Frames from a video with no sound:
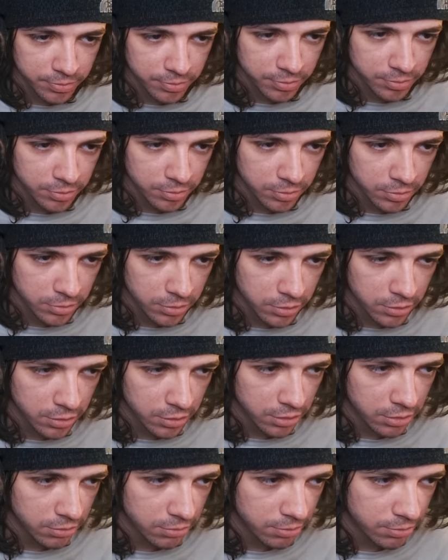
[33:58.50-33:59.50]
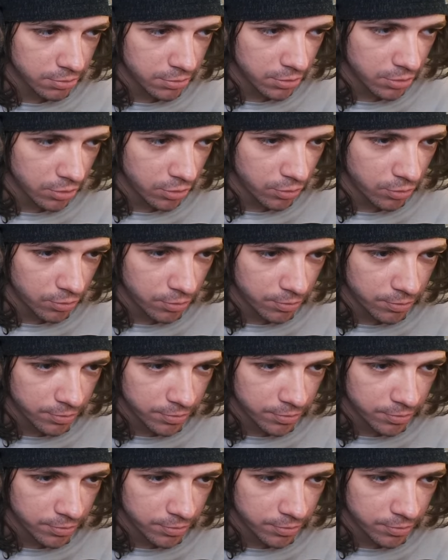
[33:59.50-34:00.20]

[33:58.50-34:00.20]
(no one is talking)